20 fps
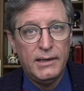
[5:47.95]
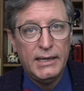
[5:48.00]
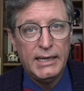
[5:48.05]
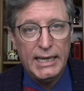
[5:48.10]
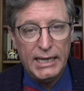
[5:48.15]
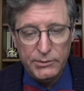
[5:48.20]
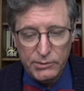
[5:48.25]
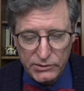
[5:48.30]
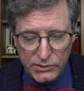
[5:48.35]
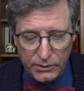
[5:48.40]

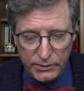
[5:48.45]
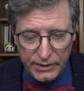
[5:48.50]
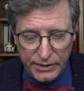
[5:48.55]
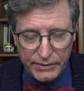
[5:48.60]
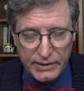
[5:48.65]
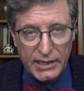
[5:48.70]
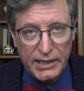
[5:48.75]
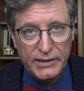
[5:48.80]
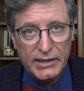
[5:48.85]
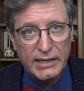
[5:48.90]
It was only
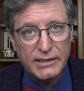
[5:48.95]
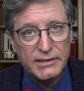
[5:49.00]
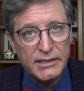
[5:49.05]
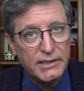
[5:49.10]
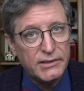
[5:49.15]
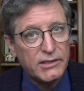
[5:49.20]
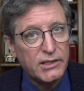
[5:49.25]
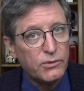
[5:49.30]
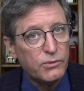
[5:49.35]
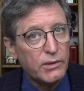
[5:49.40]
then that
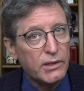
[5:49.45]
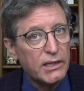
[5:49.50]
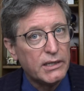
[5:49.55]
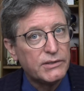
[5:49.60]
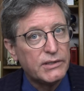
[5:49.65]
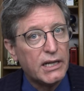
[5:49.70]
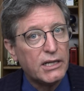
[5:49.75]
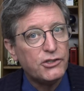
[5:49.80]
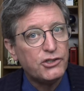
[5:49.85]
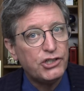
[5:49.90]
Ditzen
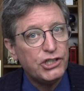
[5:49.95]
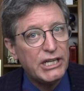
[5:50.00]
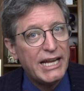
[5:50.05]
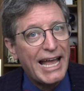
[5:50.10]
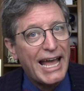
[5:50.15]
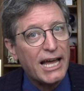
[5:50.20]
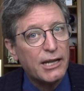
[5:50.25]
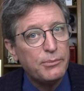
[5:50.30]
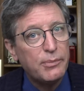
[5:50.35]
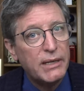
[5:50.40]
realized that she
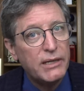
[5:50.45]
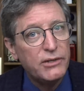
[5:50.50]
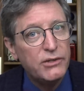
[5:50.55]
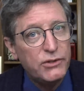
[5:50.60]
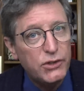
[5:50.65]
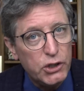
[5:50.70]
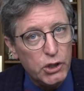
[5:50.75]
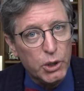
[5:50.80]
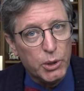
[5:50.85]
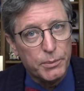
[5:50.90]
had been
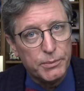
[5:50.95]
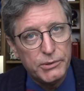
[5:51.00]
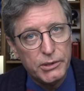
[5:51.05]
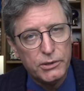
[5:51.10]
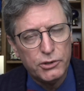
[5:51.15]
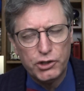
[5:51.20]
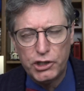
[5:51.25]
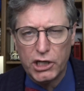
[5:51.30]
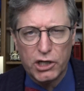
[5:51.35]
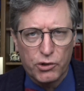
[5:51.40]
duped.
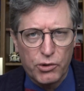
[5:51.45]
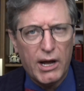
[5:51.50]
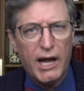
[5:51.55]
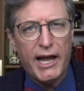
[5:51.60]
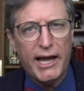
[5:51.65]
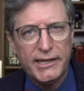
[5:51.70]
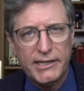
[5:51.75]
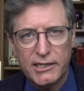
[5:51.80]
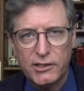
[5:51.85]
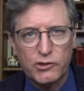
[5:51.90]
She
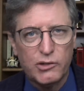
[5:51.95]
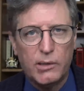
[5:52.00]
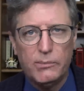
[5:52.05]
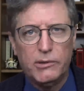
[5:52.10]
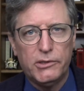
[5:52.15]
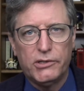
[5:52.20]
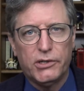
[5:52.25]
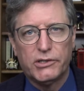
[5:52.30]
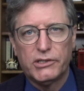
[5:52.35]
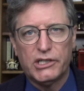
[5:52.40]
cried and
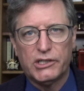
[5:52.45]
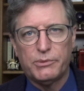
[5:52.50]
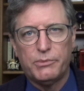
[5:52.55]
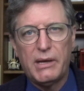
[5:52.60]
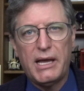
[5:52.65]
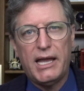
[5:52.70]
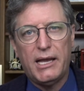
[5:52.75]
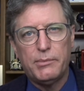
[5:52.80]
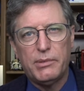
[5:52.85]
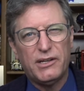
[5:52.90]
grumbled her
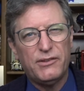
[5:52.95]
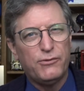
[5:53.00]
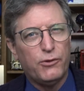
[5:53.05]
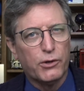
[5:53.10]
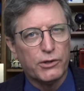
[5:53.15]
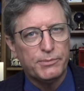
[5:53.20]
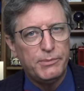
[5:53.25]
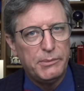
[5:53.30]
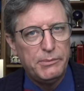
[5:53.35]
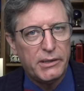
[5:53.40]
dismay, but
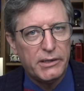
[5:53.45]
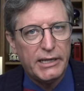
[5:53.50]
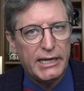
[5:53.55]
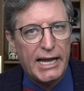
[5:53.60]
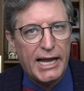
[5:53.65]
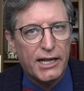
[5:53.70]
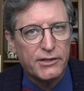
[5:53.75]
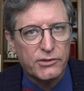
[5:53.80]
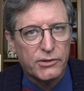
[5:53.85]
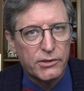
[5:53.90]
Forssmann merely
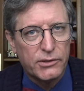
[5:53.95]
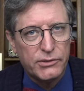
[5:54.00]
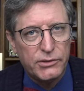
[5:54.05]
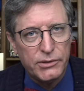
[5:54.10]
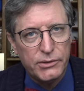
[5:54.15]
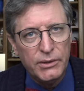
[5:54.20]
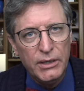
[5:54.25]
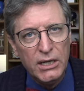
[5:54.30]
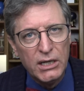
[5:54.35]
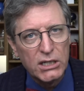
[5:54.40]
asked her
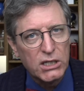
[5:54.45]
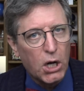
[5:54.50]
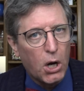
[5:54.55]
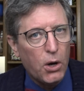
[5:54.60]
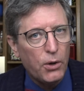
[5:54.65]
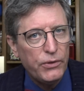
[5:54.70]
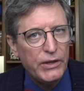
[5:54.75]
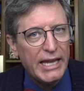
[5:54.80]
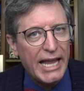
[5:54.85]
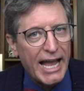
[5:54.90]
to
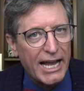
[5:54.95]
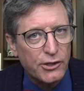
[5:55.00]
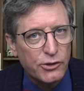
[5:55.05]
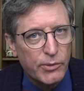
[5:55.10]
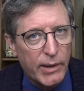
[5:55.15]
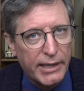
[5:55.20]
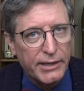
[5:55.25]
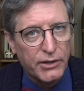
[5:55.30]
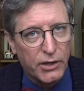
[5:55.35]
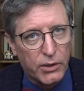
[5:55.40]
call the
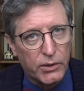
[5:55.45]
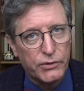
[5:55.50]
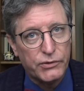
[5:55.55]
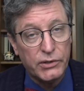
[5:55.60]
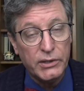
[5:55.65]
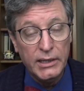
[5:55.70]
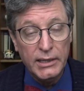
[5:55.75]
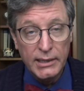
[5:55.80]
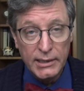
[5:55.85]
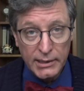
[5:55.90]
X-ray
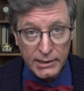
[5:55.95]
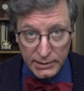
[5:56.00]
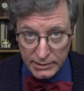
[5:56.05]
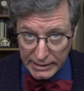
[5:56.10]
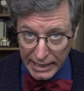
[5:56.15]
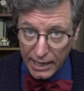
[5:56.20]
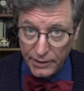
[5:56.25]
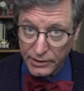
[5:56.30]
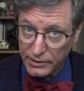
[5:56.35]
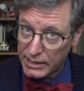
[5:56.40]
nurse.
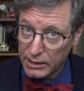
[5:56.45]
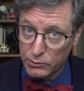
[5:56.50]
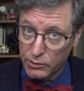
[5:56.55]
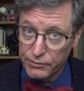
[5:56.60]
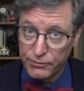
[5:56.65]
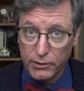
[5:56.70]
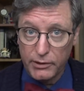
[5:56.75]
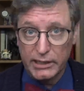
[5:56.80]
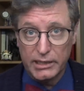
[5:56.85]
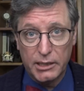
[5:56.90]
Now that they
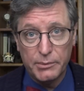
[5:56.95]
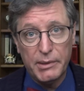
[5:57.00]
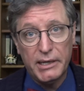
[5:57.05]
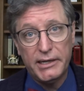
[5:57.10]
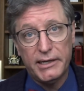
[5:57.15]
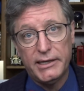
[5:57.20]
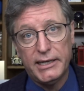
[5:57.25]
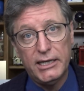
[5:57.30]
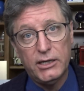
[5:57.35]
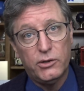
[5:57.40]
were fully
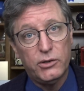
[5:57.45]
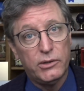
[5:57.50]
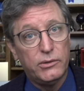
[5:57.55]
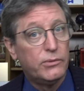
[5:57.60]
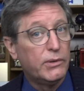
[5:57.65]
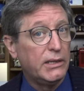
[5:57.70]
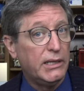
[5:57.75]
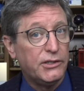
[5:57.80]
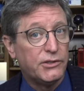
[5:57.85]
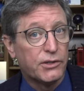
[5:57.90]
committed, he could
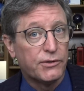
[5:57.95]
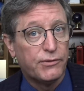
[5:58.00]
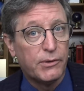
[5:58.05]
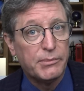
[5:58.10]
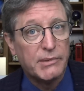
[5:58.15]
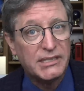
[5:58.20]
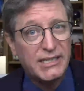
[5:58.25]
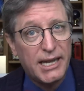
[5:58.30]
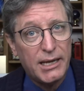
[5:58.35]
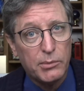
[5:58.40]
release her
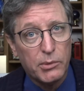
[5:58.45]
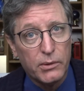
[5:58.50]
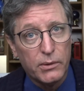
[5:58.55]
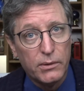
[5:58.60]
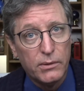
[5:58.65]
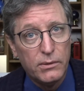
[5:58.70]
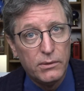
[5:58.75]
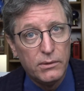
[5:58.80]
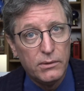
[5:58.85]
from the table.